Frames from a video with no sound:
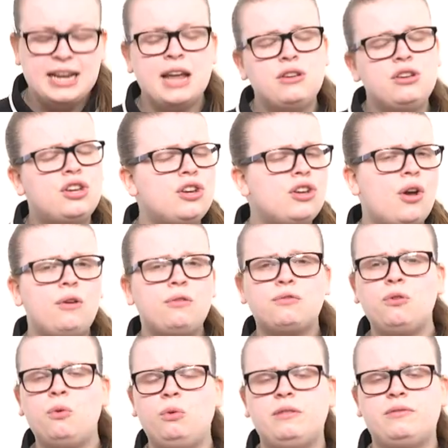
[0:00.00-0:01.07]
Now you can go
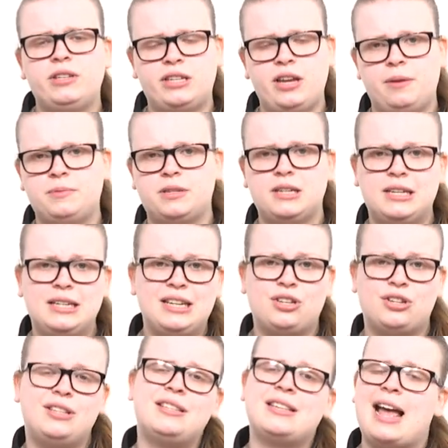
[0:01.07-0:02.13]
through all of the terms and
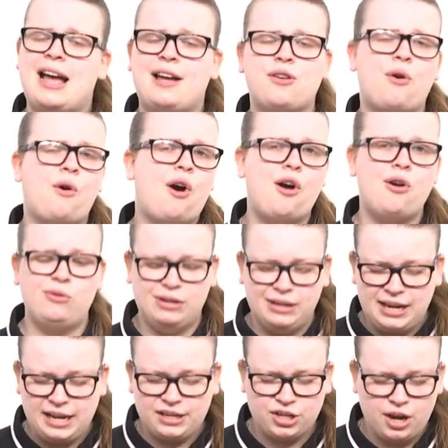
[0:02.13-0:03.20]
conditions at your own
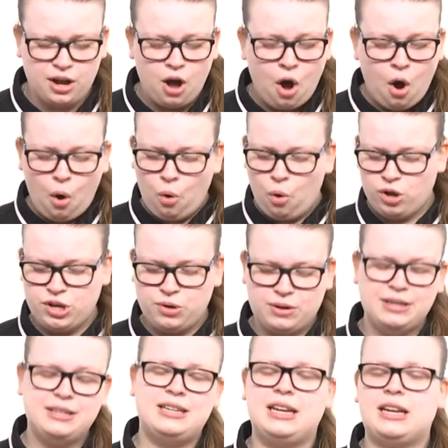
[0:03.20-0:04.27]
leisure, or you
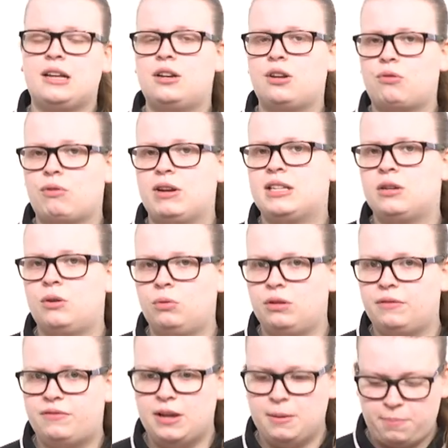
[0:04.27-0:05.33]
can tick and agree to all
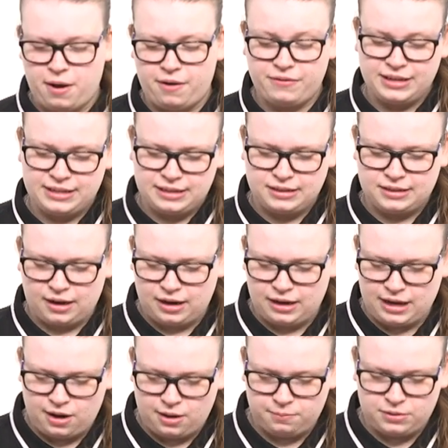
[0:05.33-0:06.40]
of the above. It's
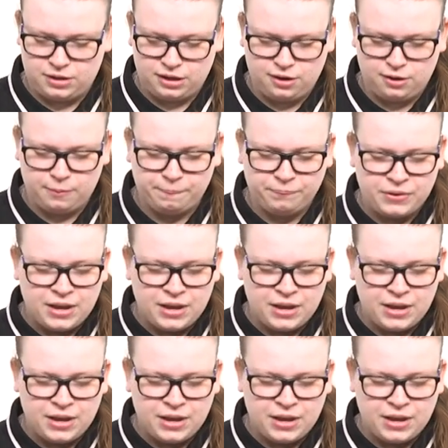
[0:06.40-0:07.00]
entirely up to you.